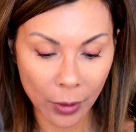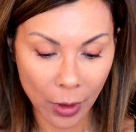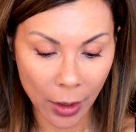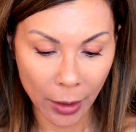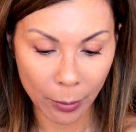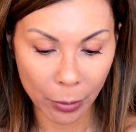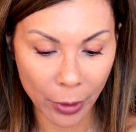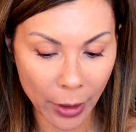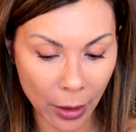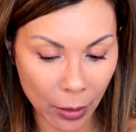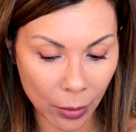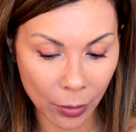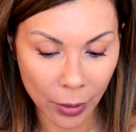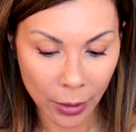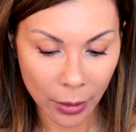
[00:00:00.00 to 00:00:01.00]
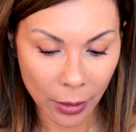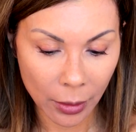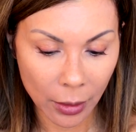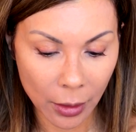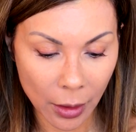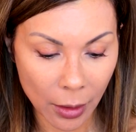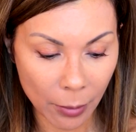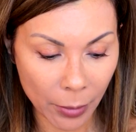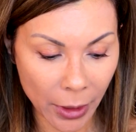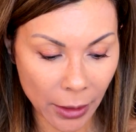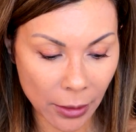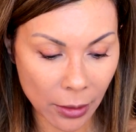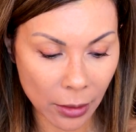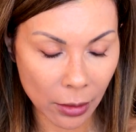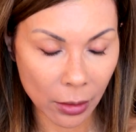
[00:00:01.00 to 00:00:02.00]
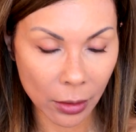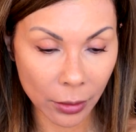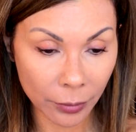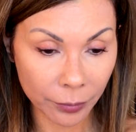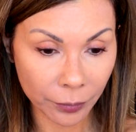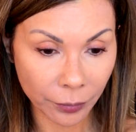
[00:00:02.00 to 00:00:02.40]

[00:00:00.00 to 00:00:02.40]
eyebrow pencil.